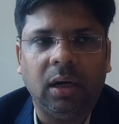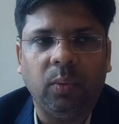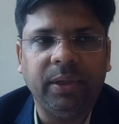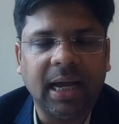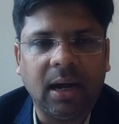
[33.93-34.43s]

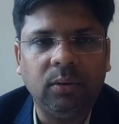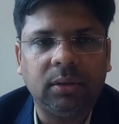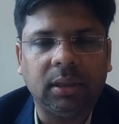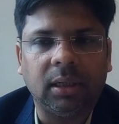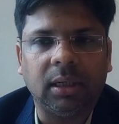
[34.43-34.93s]

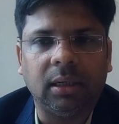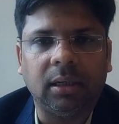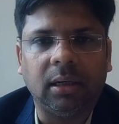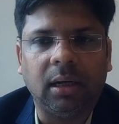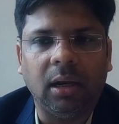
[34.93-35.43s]
without
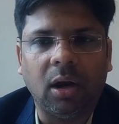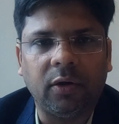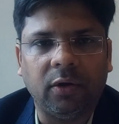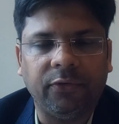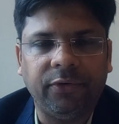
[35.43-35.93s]
a
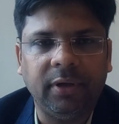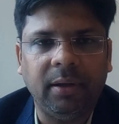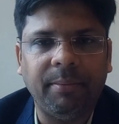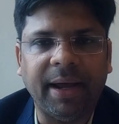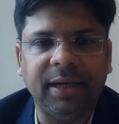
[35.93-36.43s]
lot of
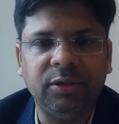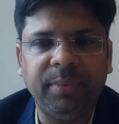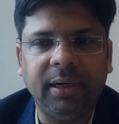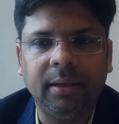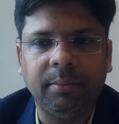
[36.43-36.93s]

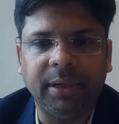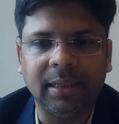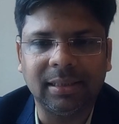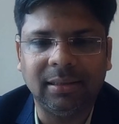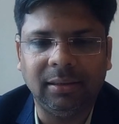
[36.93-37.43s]
management,
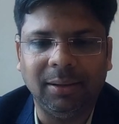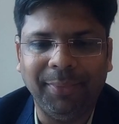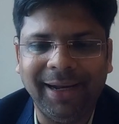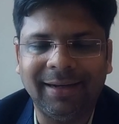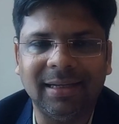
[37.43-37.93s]
because the
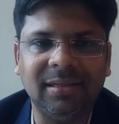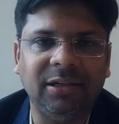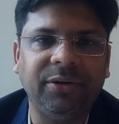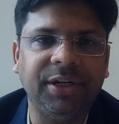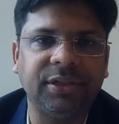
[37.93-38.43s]
main
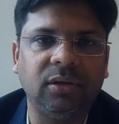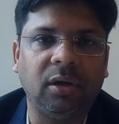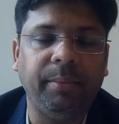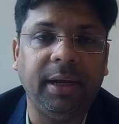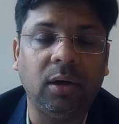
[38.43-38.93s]
consideration
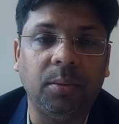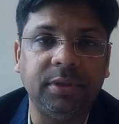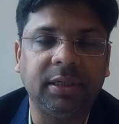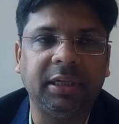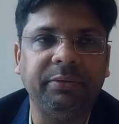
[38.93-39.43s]
or a main
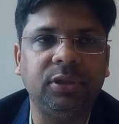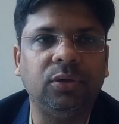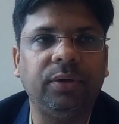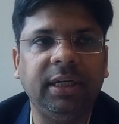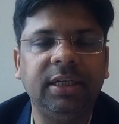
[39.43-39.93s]
objective is
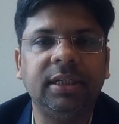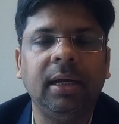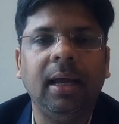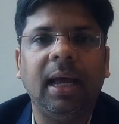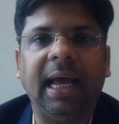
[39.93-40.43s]
to reach
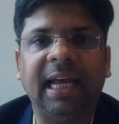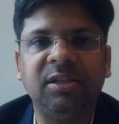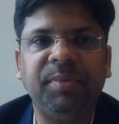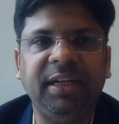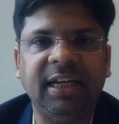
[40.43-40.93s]

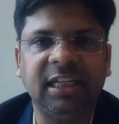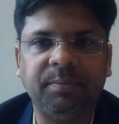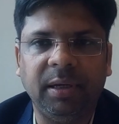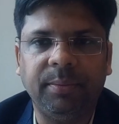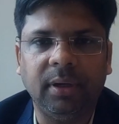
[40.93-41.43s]
as many as
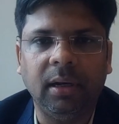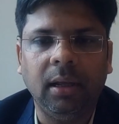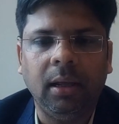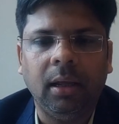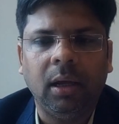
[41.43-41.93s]
people
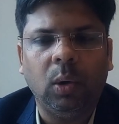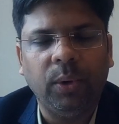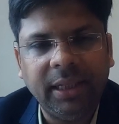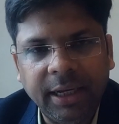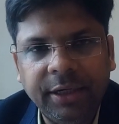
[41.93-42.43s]

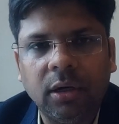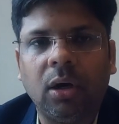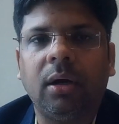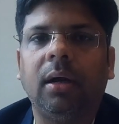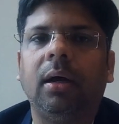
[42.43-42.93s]
within
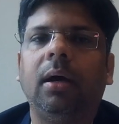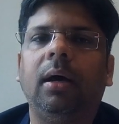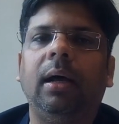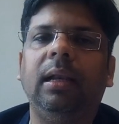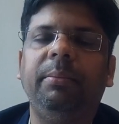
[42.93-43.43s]
your
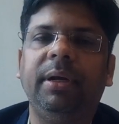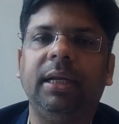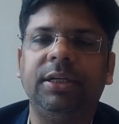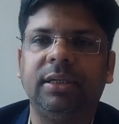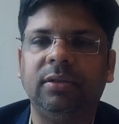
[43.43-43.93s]

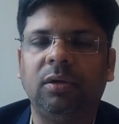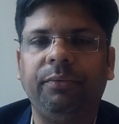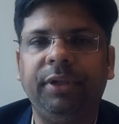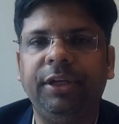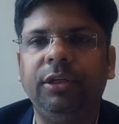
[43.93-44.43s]
limitations, or
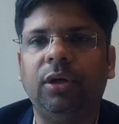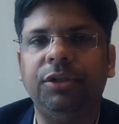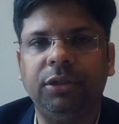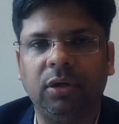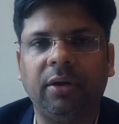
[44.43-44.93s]
within your
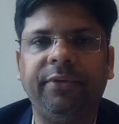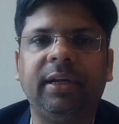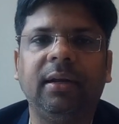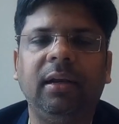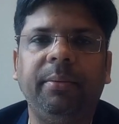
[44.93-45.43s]

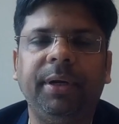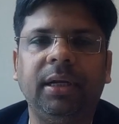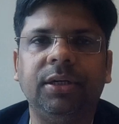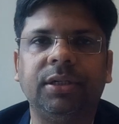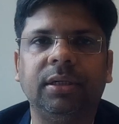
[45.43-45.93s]
geographical
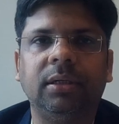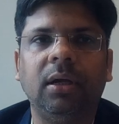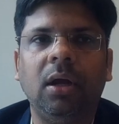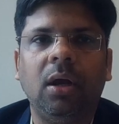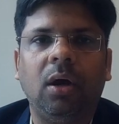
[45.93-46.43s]
limitation,
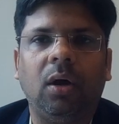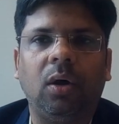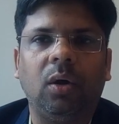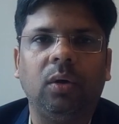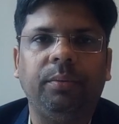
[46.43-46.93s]

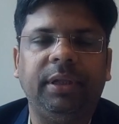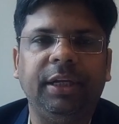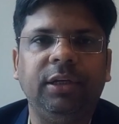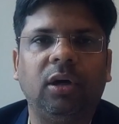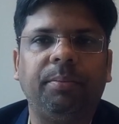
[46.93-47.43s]
or
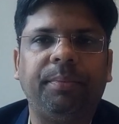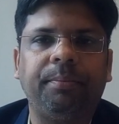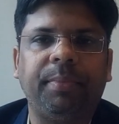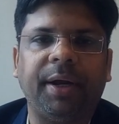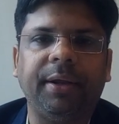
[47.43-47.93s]
within your
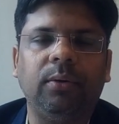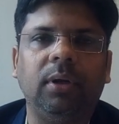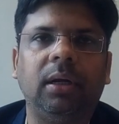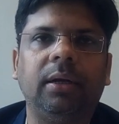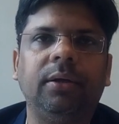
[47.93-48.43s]

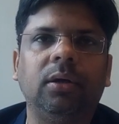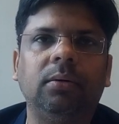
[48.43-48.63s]
particular